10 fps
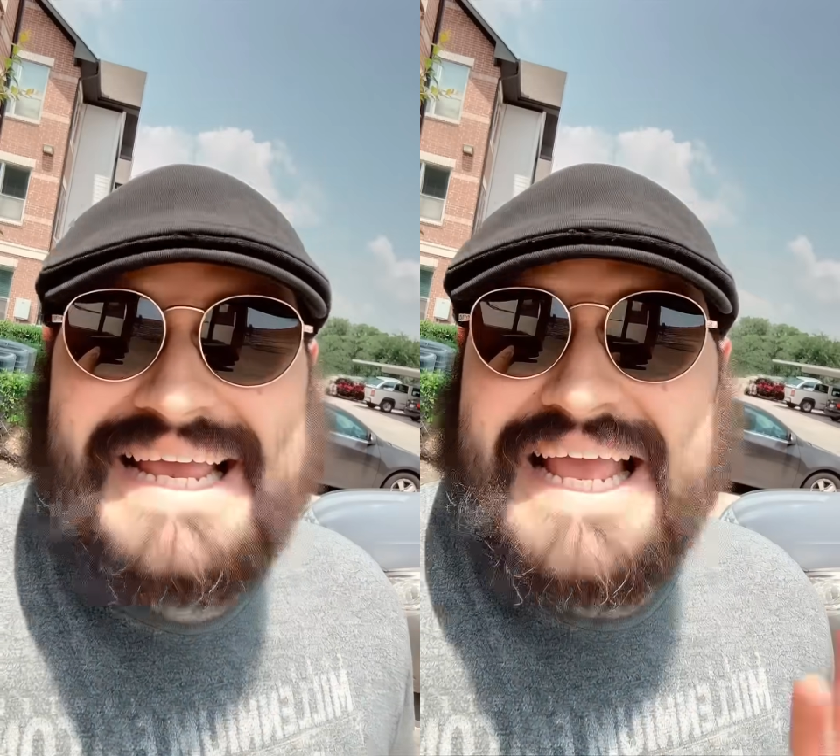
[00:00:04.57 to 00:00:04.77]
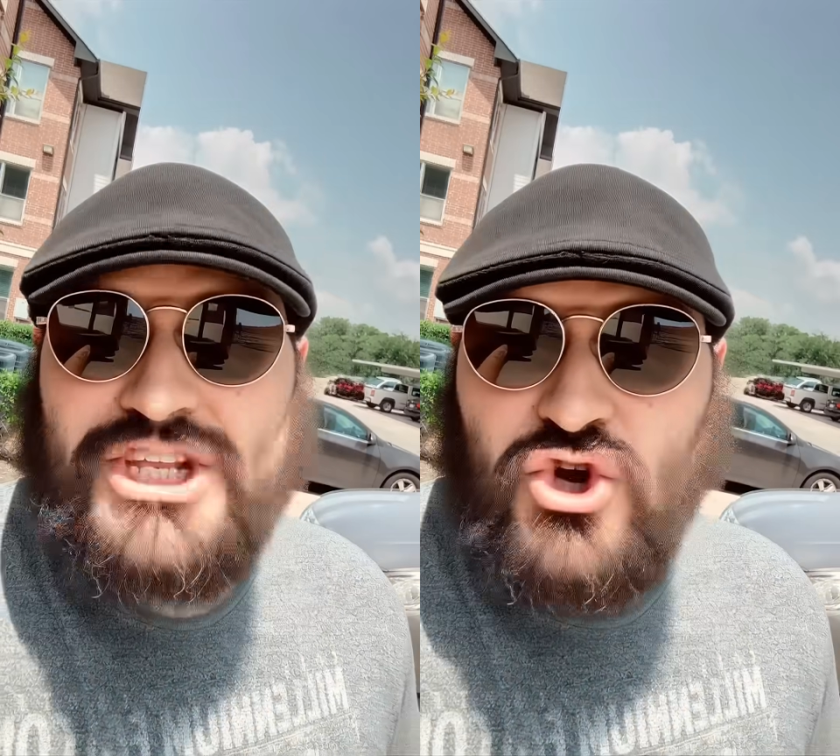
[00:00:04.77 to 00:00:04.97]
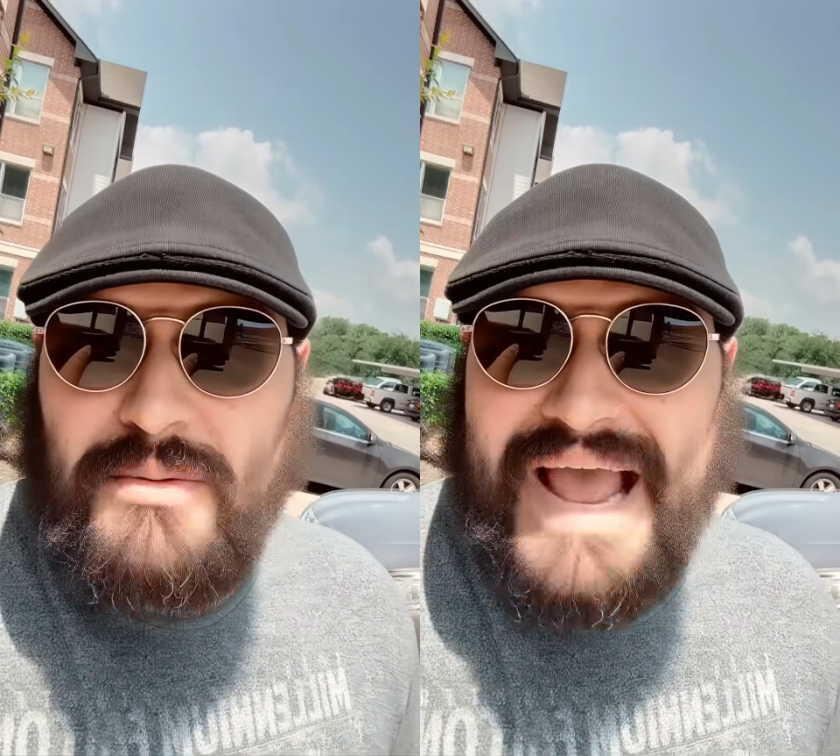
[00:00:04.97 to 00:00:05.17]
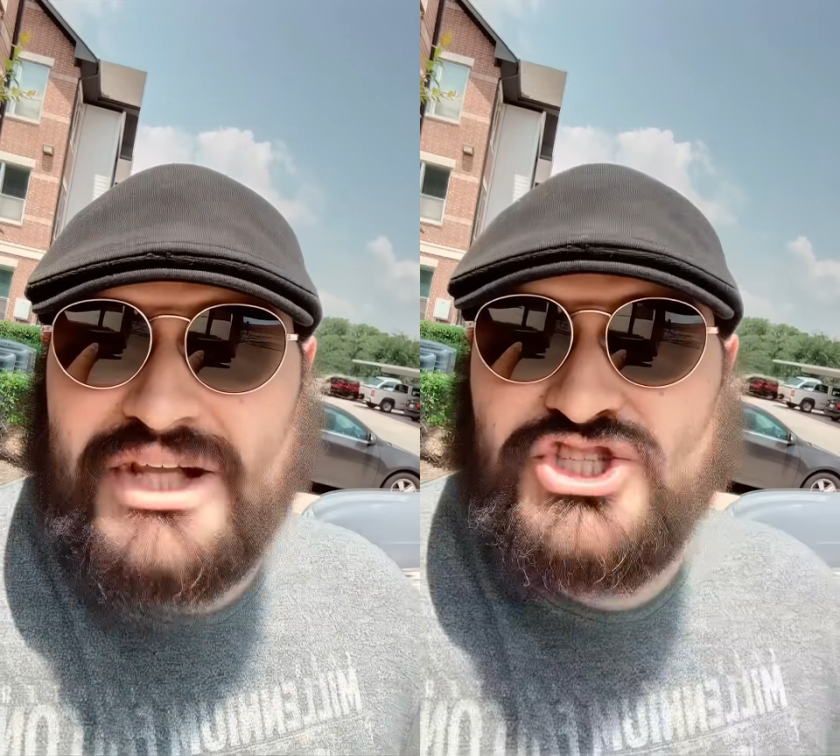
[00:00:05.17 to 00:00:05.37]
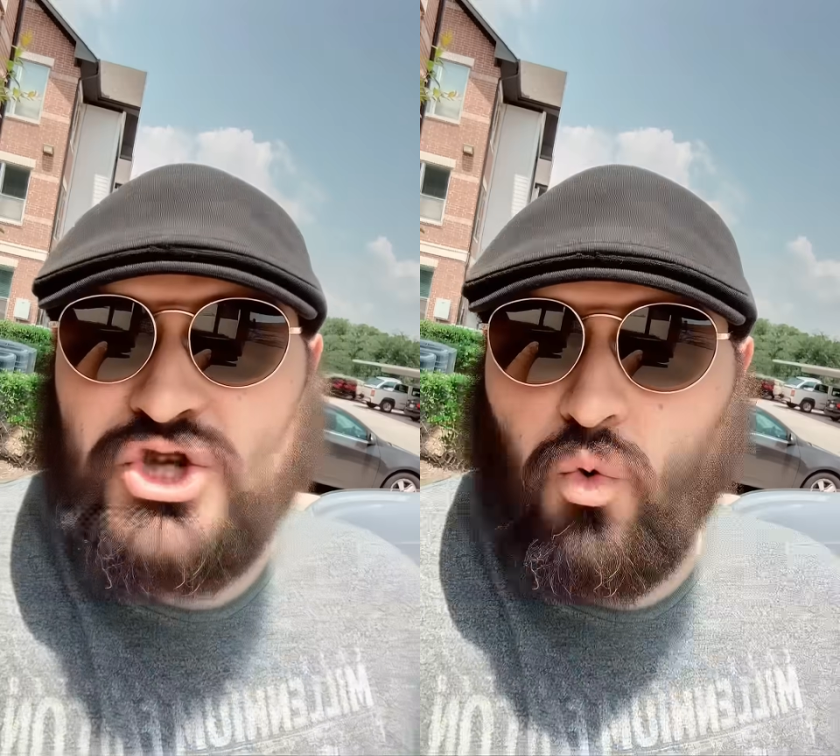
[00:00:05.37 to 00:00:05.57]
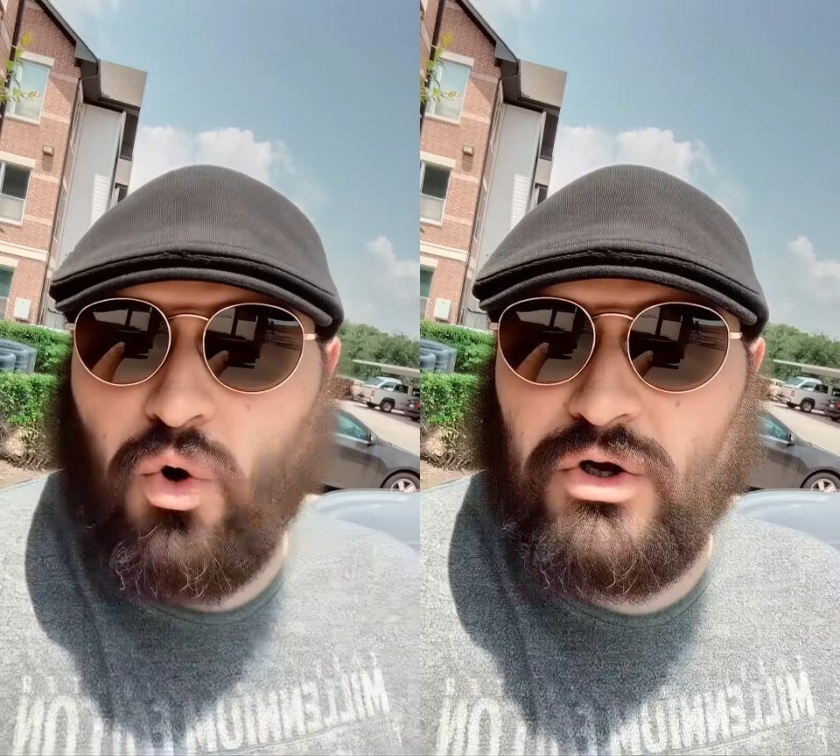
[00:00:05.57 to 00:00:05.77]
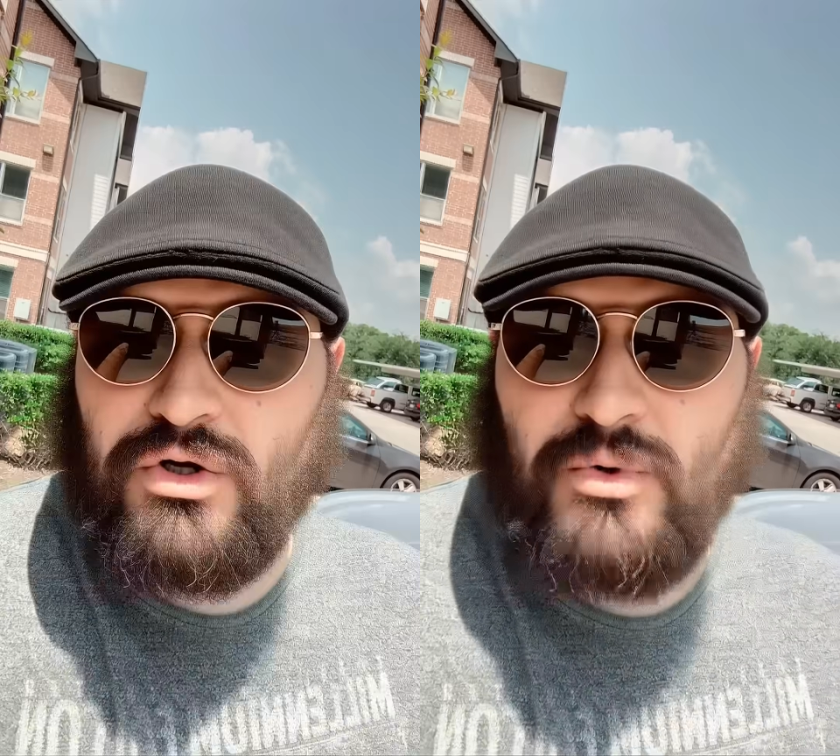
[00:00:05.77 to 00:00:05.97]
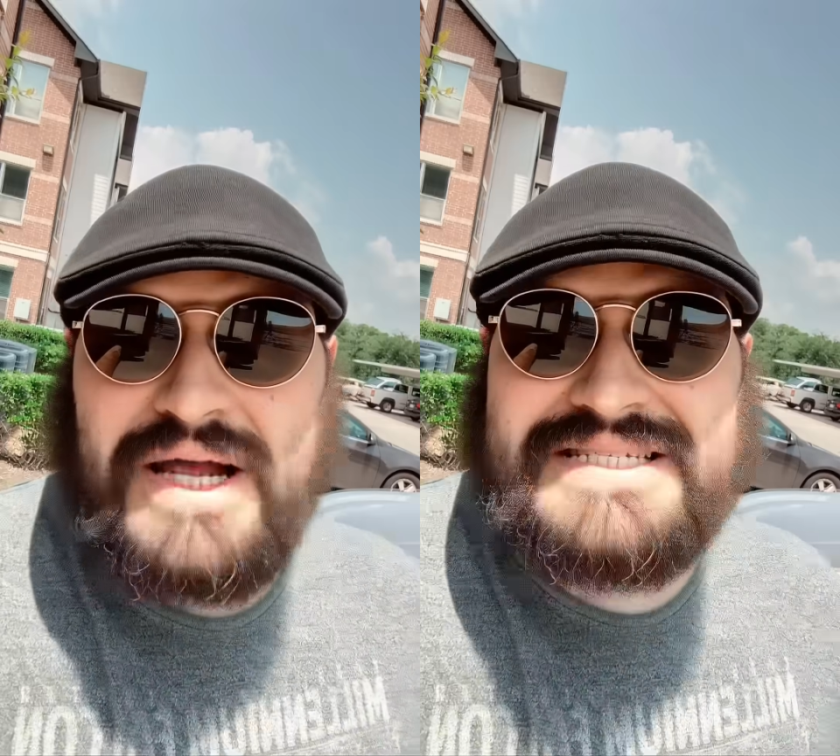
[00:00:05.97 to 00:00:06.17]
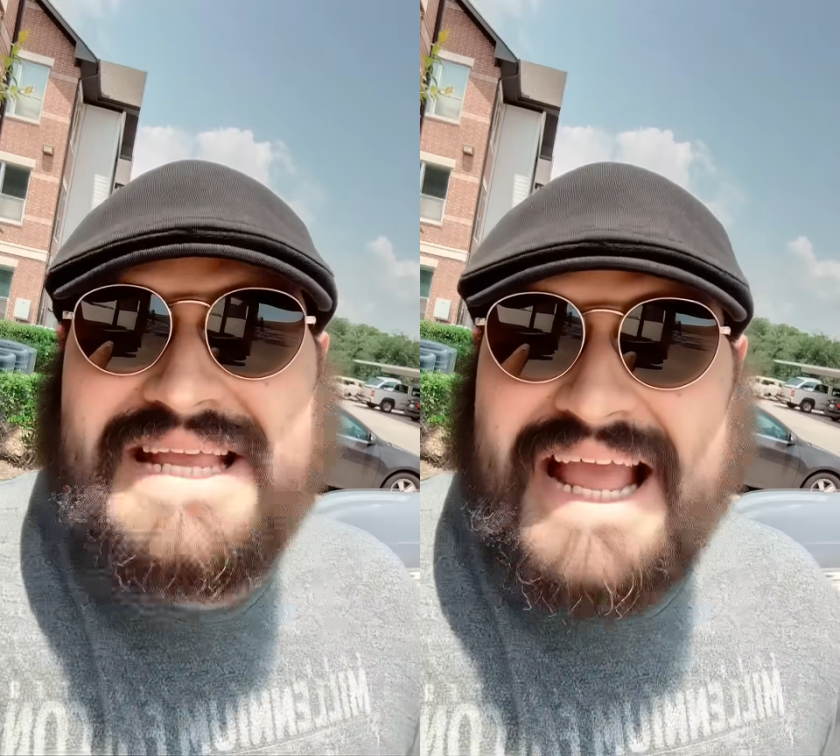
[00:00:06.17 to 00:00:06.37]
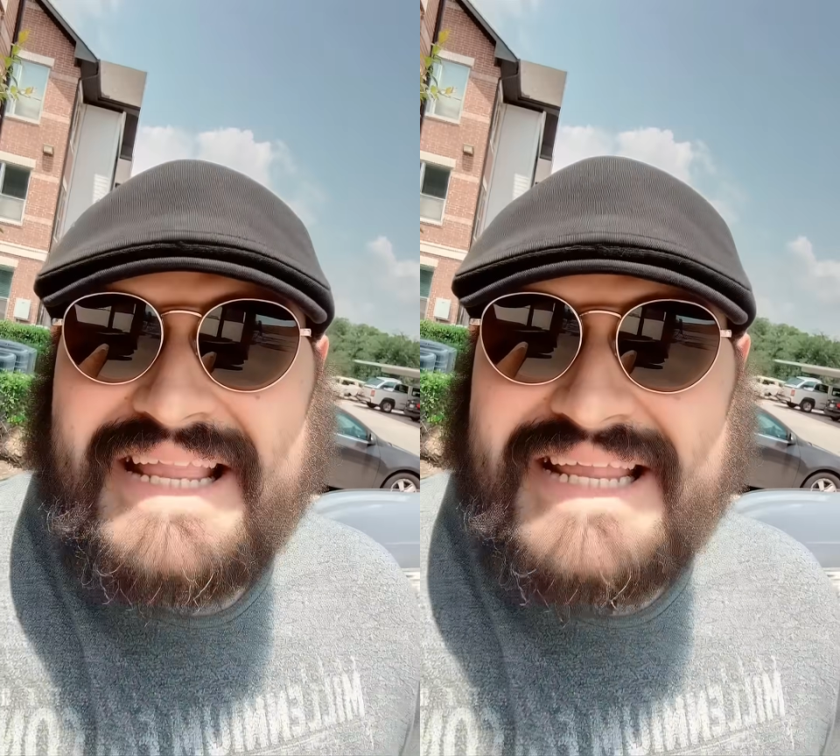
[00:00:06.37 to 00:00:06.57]
Can you imagine a world where
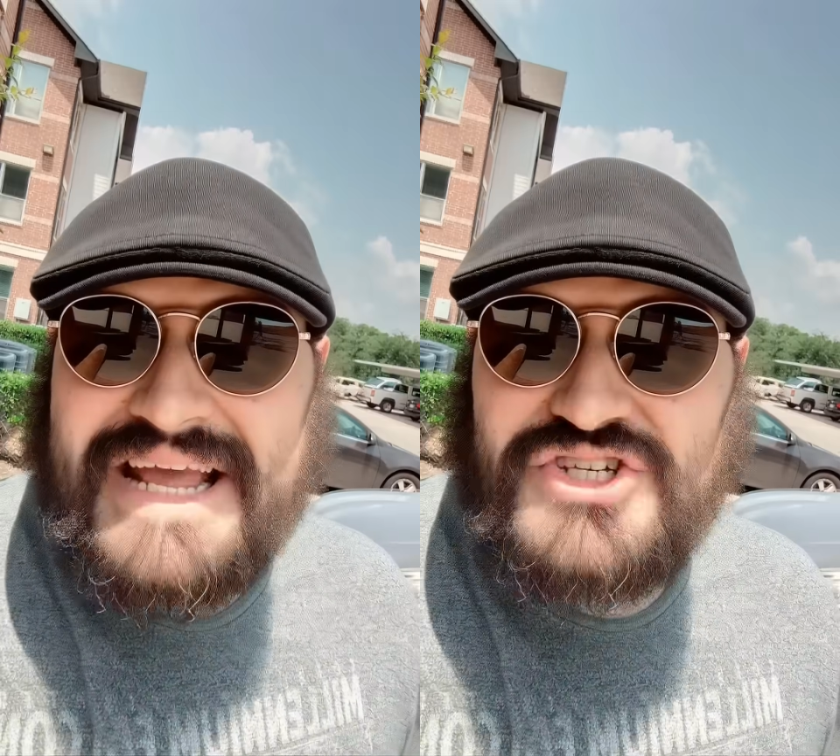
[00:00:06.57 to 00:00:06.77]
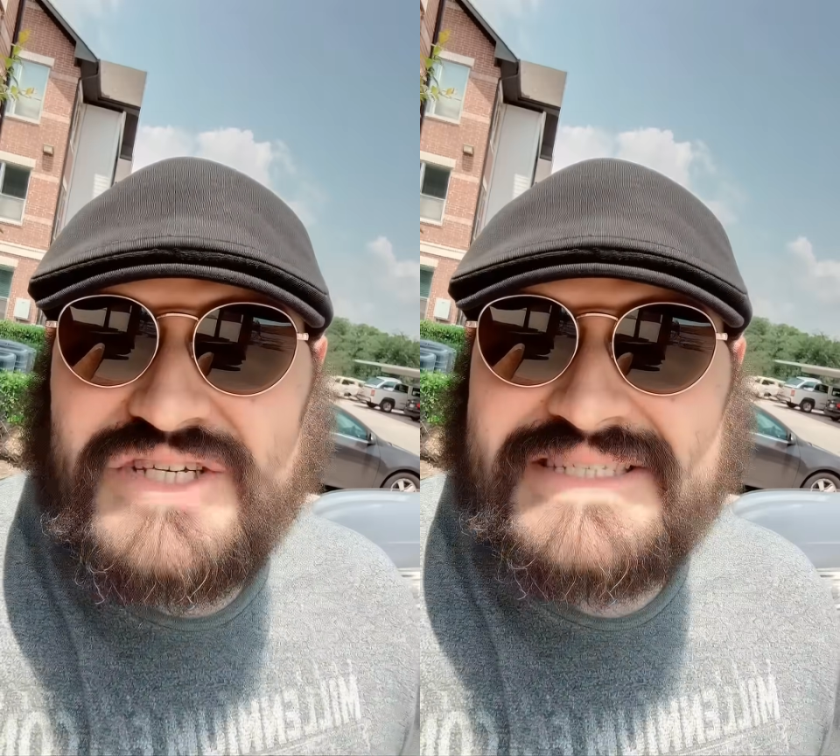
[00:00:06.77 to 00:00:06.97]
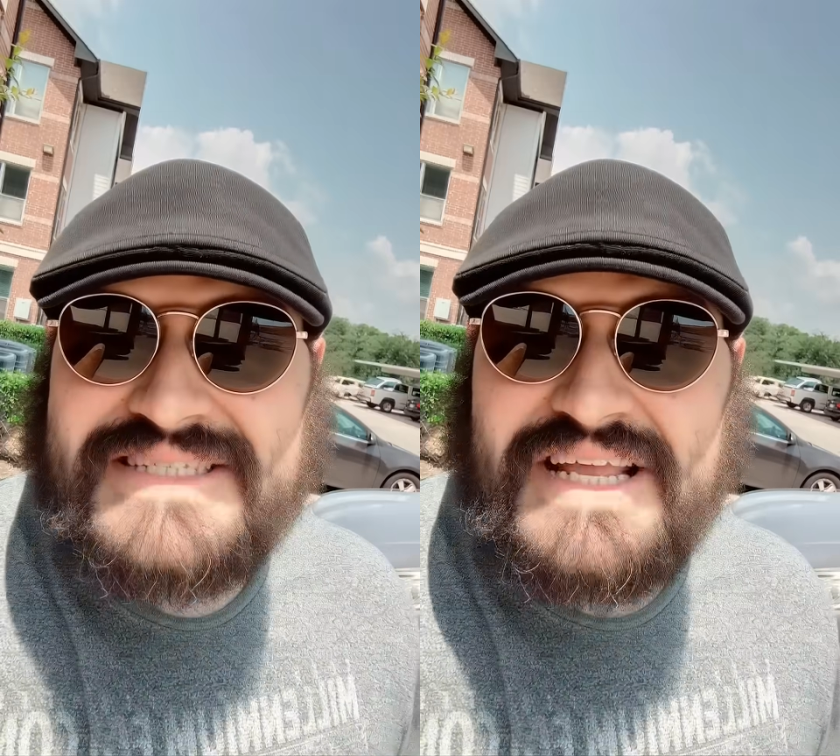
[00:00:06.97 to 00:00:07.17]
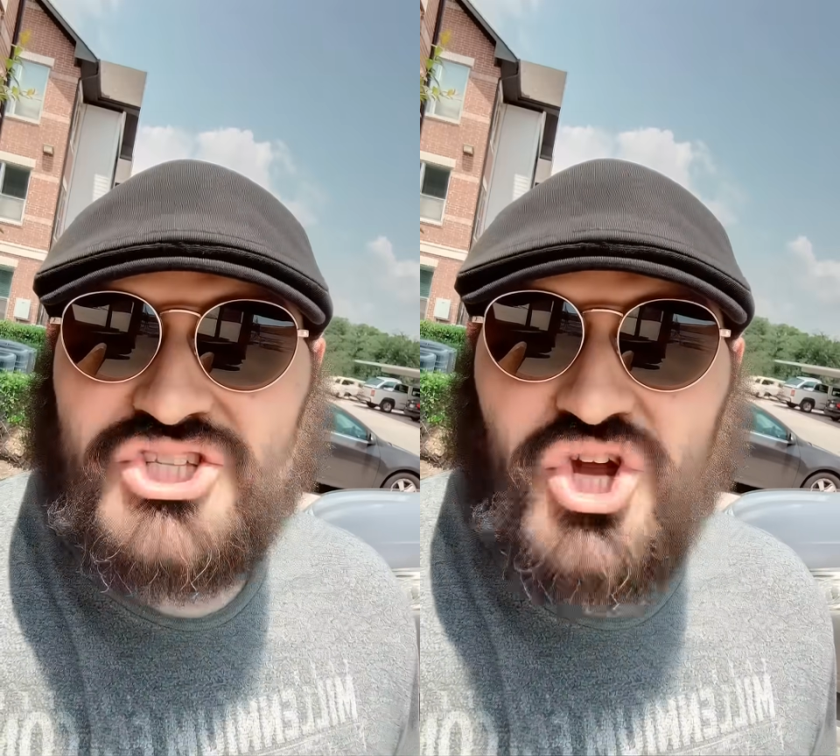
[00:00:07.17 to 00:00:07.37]
tech legends like